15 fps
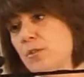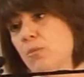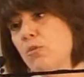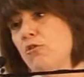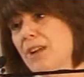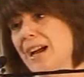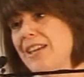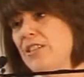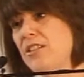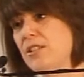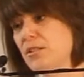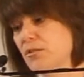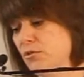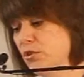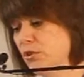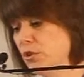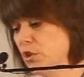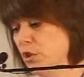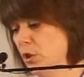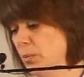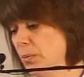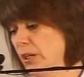from
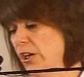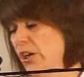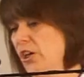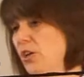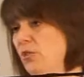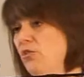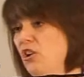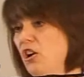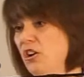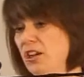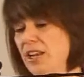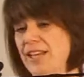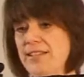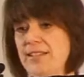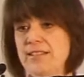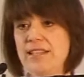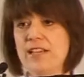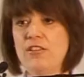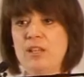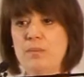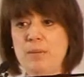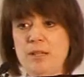grassroots up, who'd not
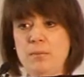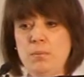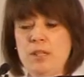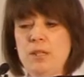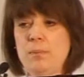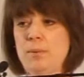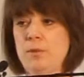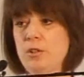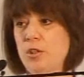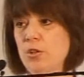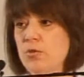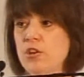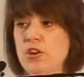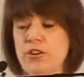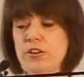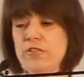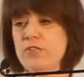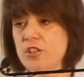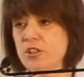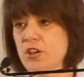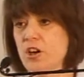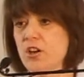necessarily been people who'd gone
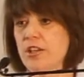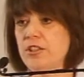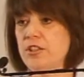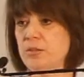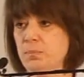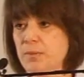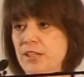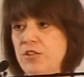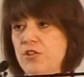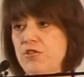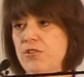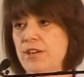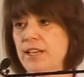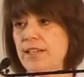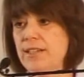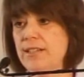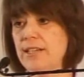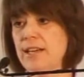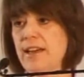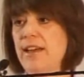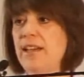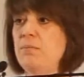off to college and been
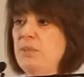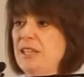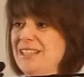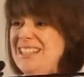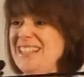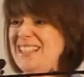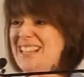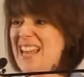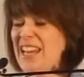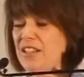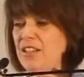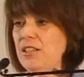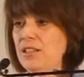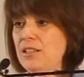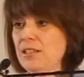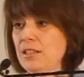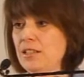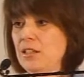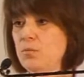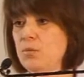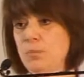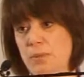trained and been sent,
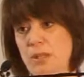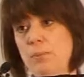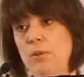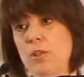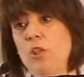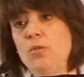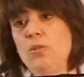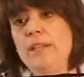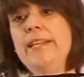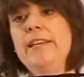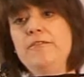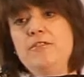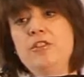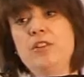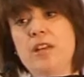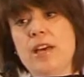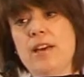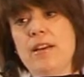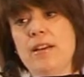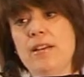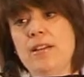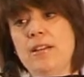but people who lived
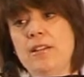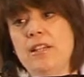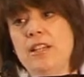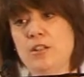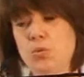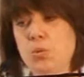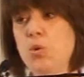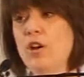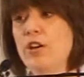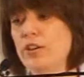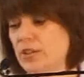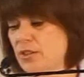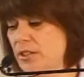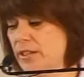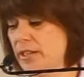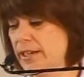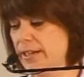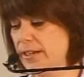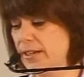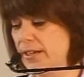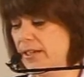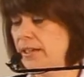there and worked
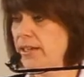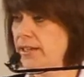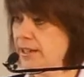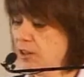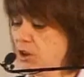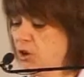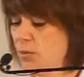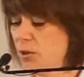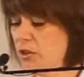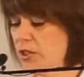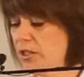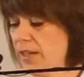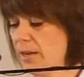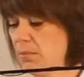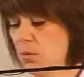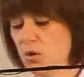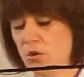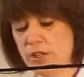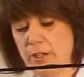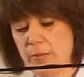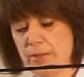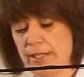there. And I'll come on to that
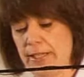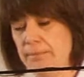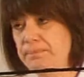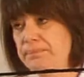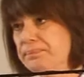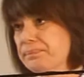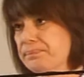more in a minute.